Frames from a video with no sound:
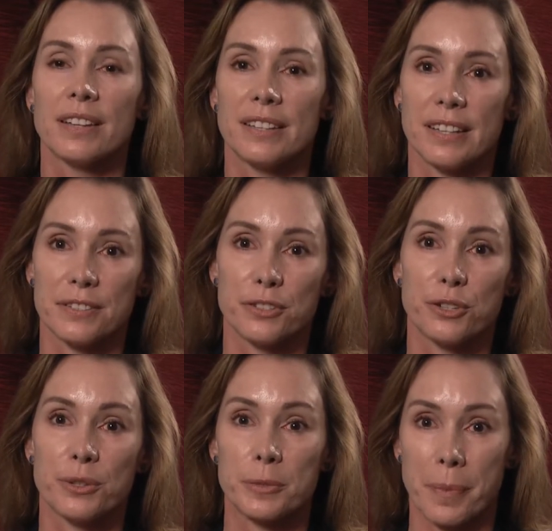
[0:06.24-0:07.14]
The
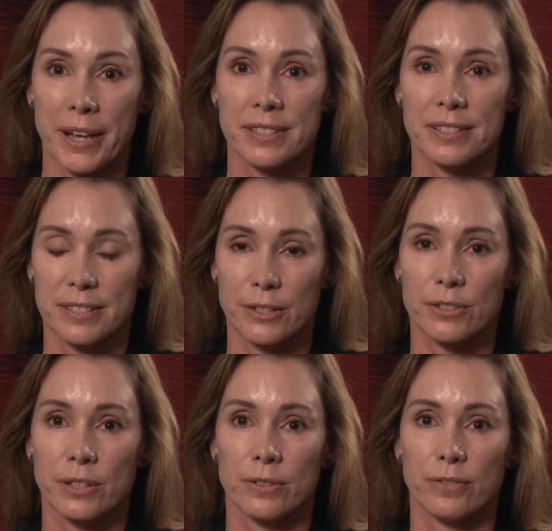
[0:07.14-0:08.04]
Institute is based in
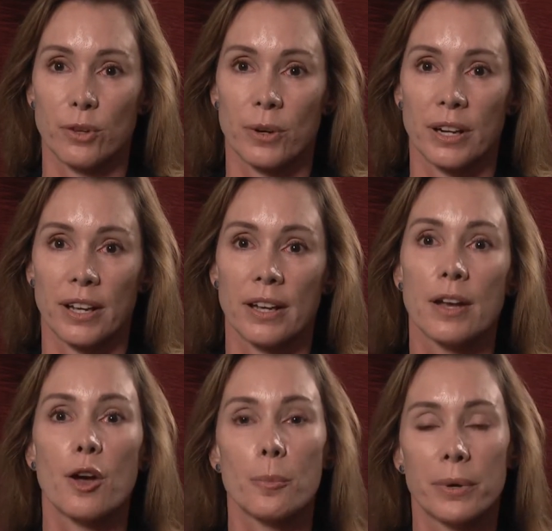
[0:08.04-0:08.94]
Sarasota, Florida,
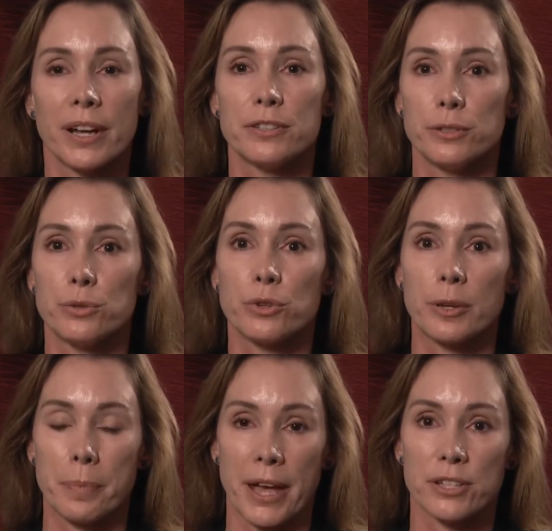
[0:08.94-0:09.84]
but I do
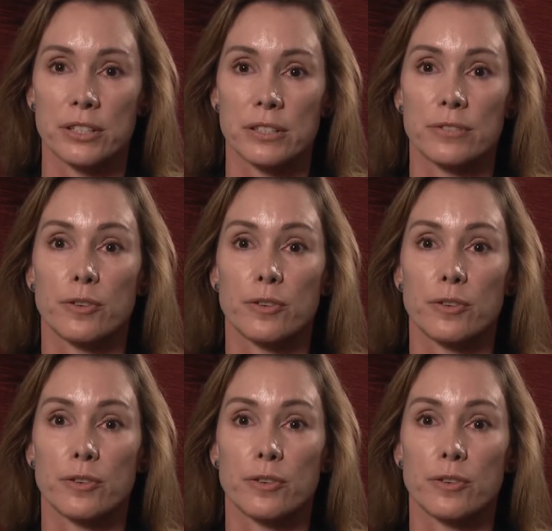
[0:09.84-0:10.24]
treat patients